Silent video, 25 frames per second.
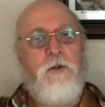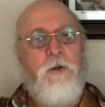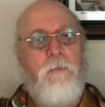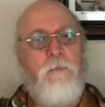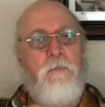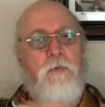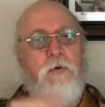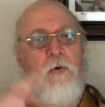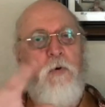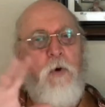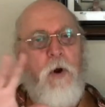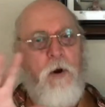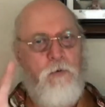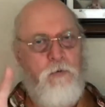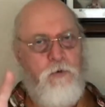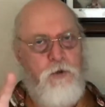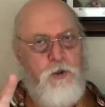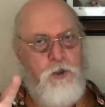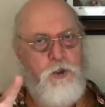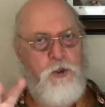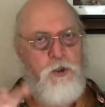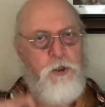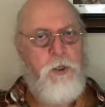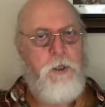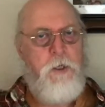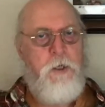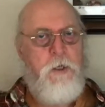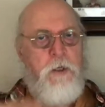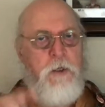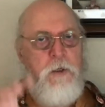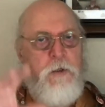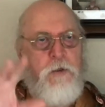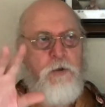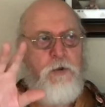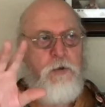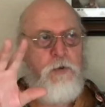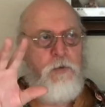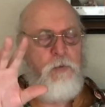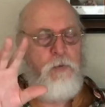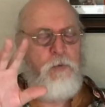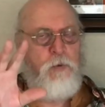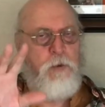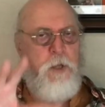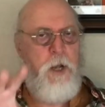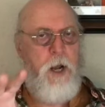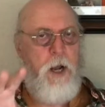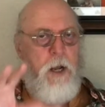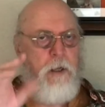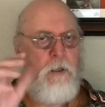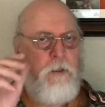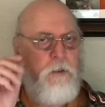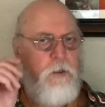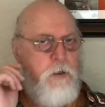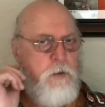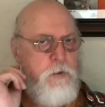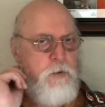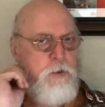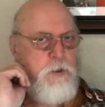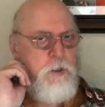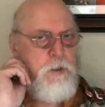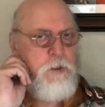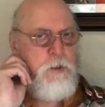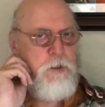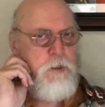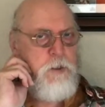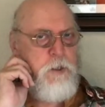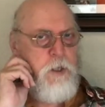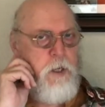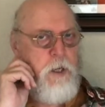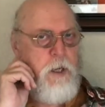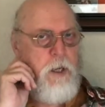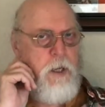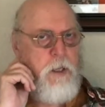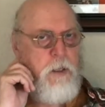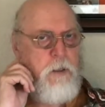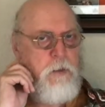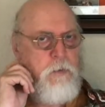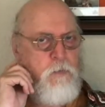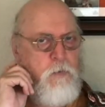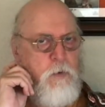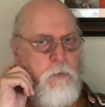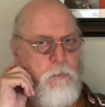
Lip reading: an approach to diagnosis and